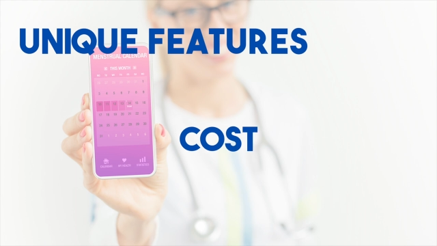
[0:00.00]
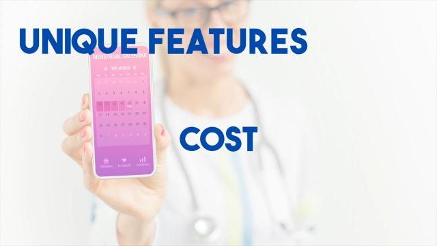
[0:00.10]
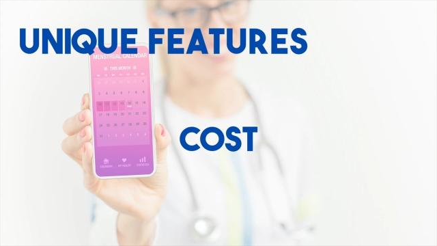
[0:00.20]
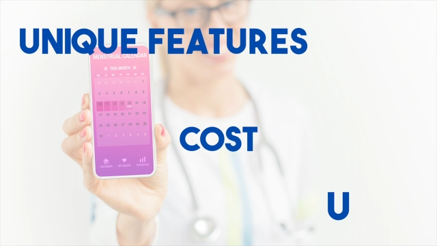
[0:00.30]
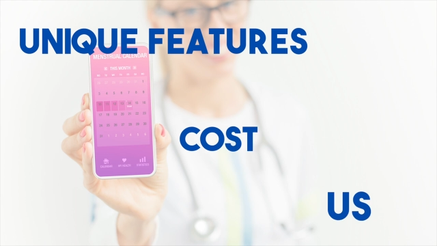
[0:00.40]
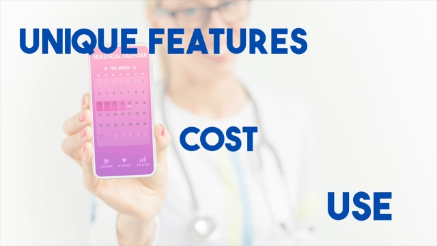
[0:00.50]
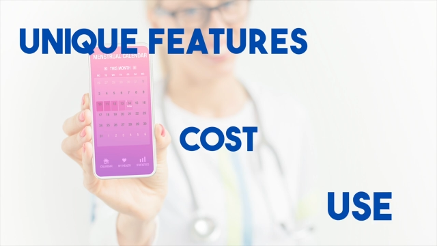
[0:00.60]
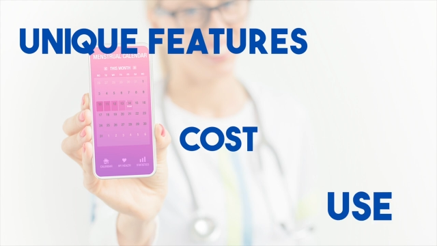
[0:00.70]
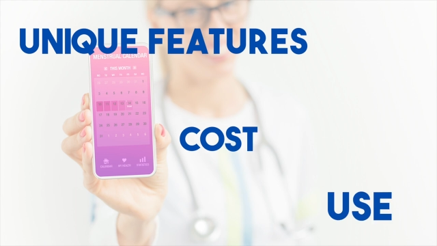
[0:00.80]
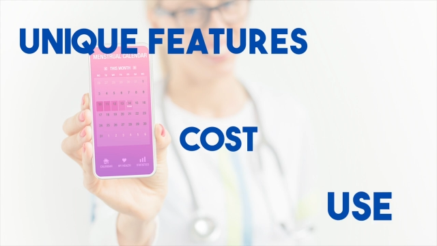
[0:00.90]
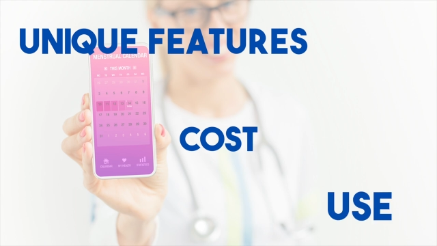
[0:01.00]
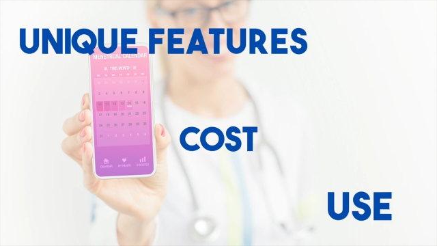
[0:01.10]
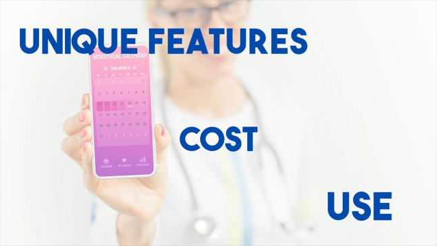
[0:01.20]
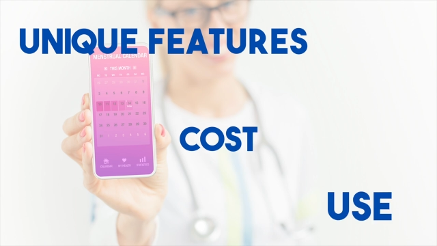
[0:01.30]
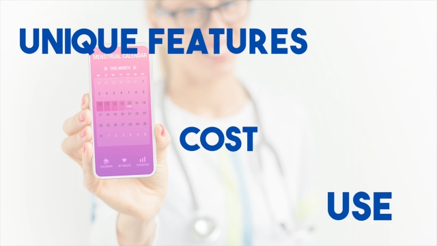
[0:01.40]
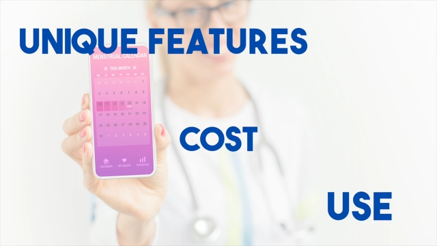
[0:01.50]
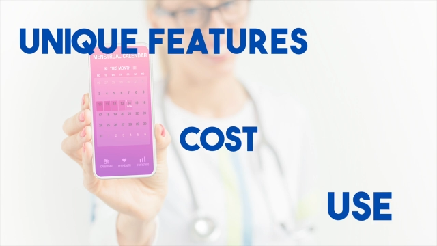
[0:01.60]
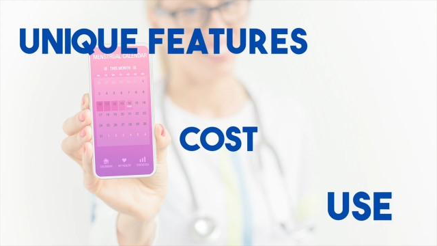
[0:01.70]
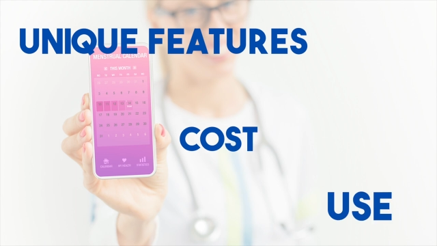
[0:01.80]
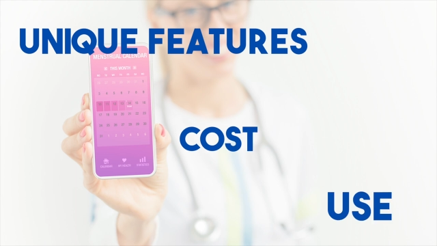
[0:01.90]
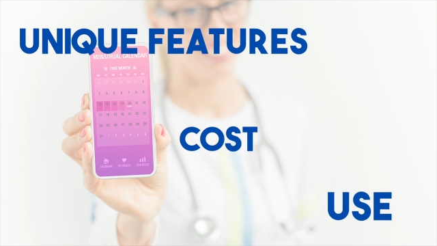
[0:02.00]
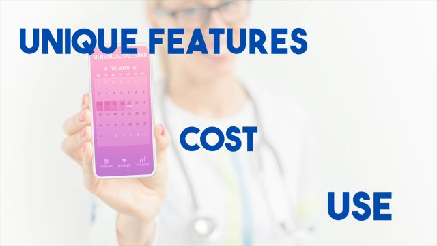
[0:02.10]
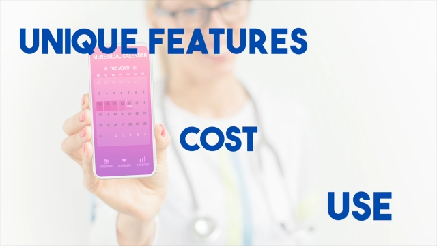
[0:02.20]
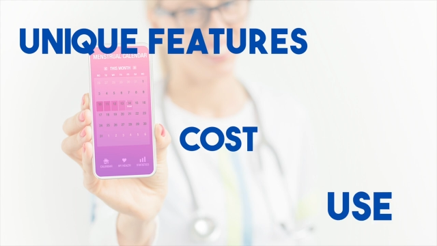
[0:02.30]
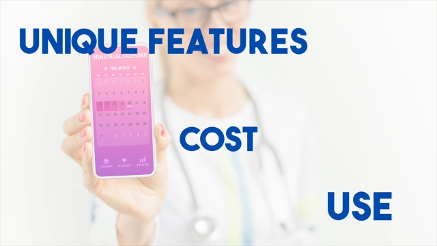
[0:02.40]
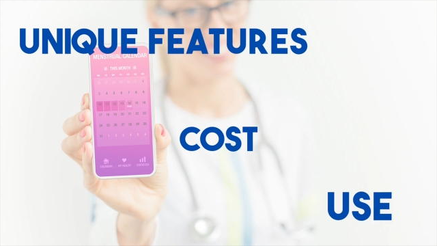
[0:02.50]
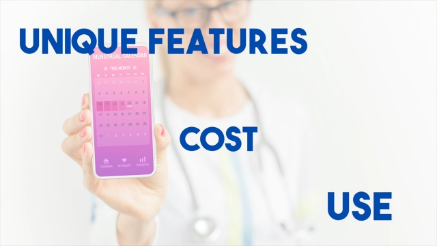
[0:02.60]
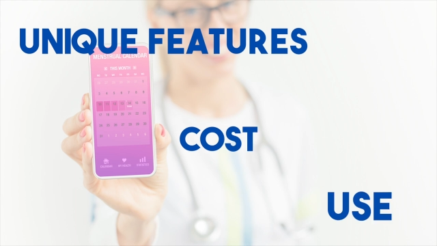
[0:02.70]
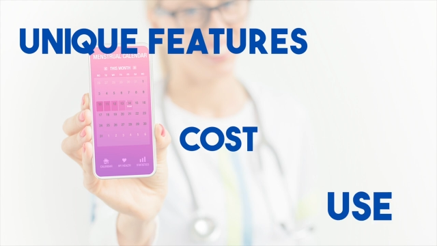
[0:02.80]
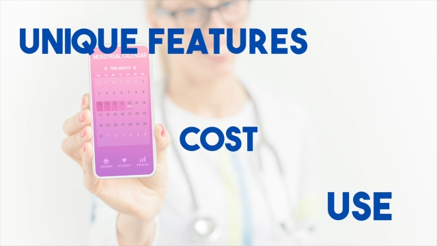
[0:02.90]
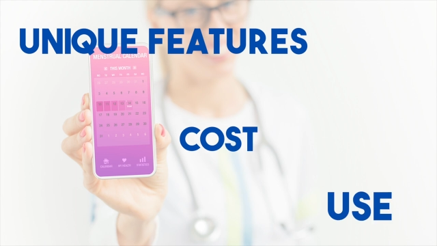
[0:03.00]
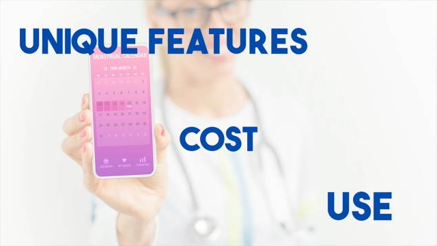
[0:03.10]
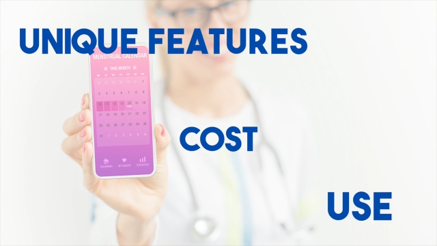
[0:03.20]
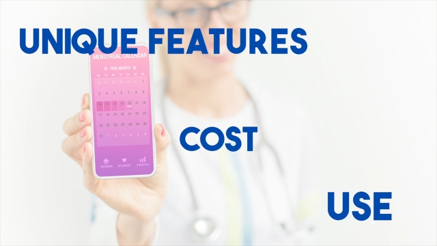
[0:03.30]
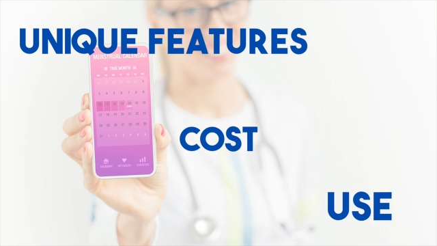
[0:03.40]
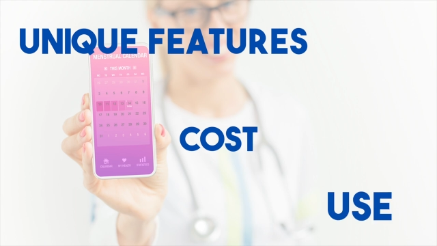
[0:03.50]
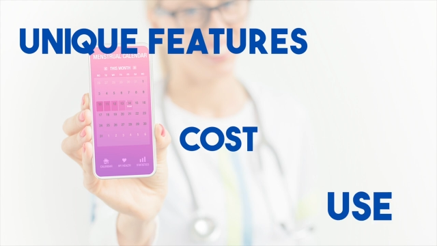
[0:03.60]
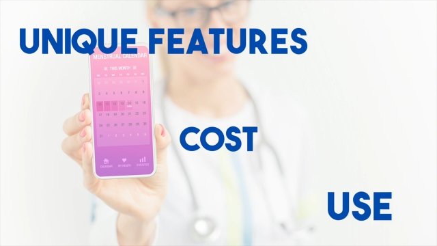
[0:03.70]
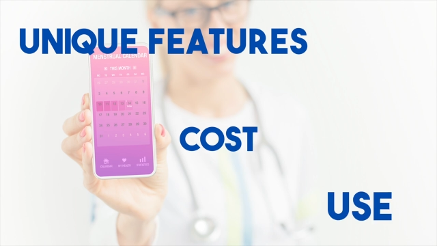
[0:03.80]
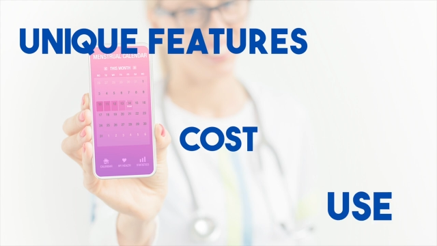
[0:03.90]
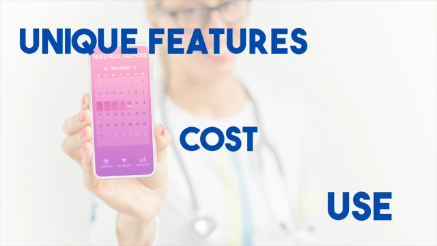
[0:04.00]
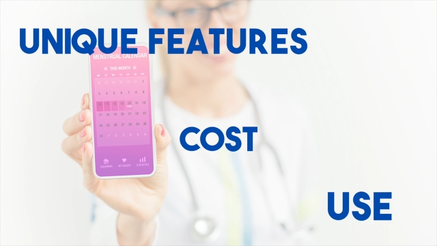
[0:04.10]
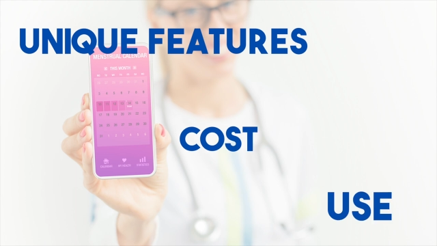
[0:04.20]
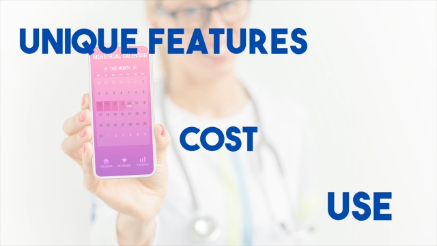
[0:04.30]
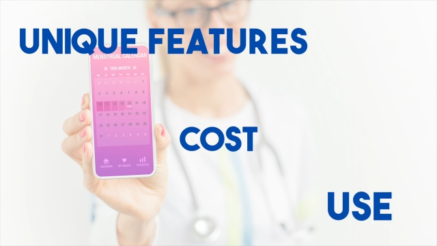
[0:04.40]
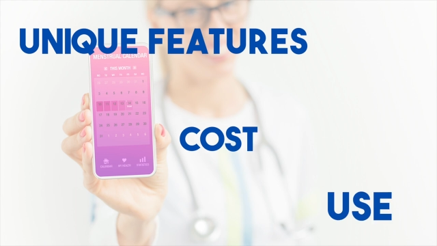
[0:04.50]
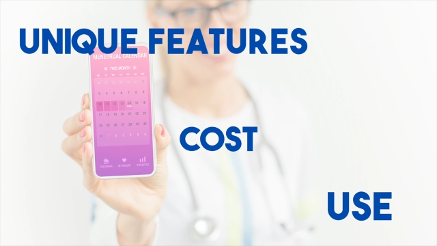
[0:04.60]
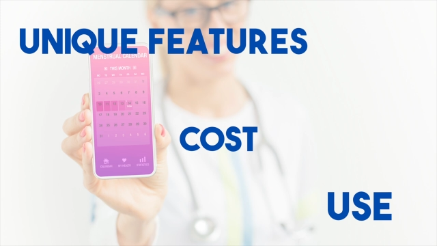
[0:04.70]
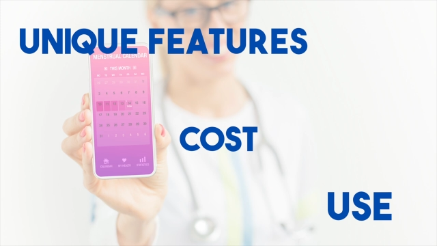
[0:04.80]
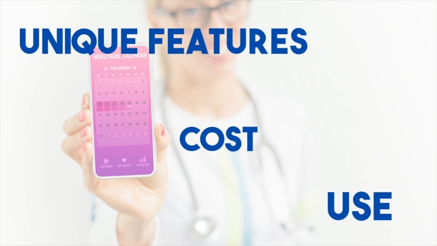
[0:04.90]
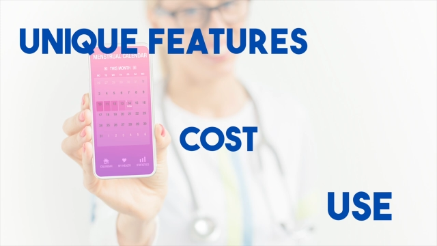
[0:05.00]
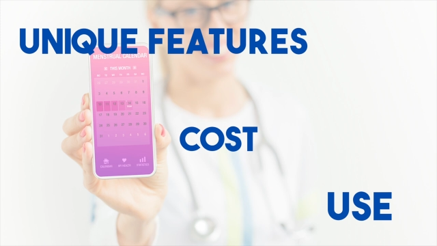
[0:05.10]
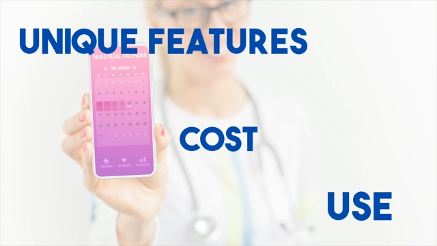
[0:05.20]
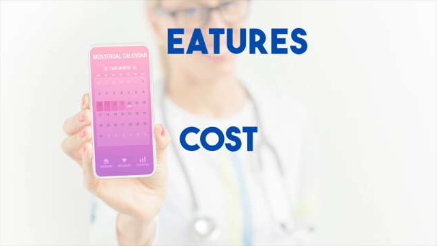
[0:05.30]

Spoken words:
No face is visible, so there are no lips to read.